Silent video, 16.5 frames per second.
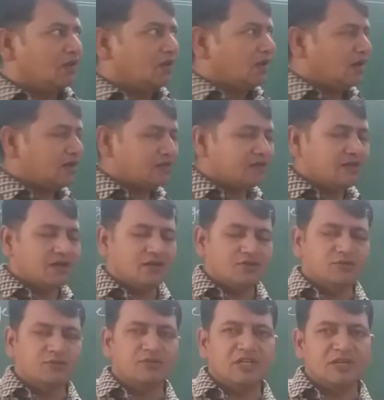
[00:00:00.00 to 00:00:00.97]
And there
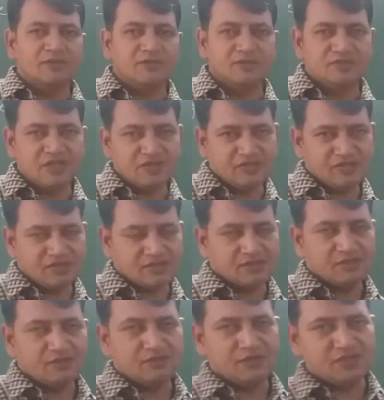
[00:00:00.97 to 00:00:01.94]
are two types of
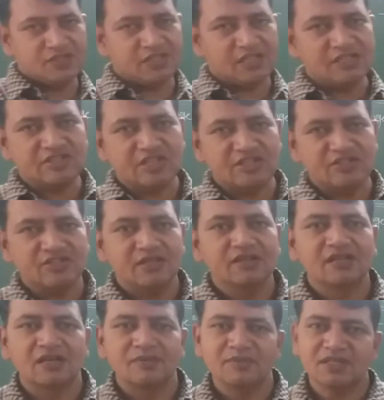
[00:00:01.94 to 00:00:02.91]
changes, physical change
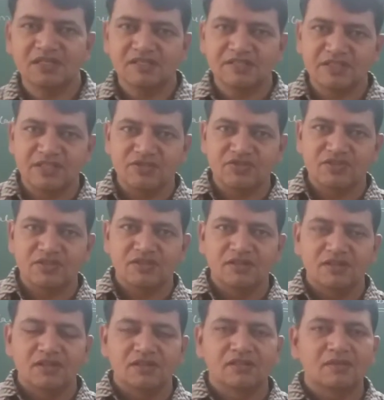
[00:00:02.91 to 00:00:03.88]
and chemical change.
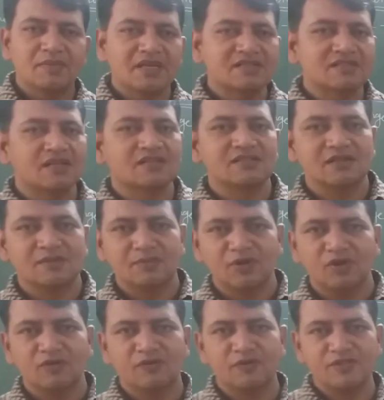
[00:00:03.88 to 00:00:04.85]
The best
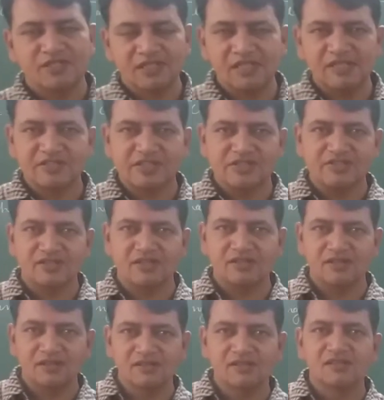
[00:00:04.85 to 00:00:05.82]
example of physical change
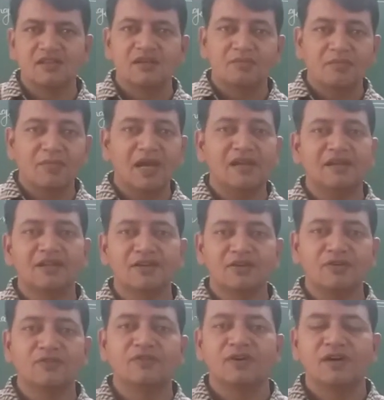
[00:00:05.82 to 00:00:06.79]
that is
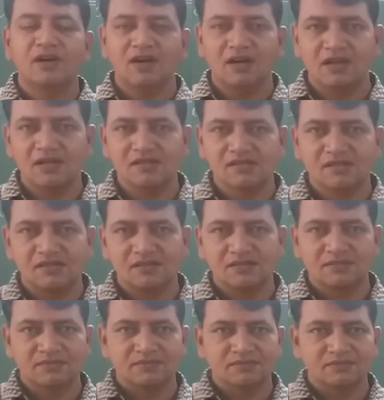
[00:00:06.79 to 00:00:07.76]
melting of
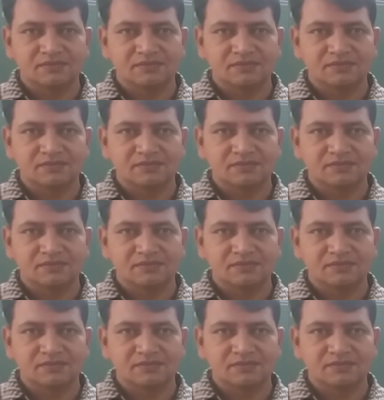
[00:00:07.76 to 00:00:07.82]
ice.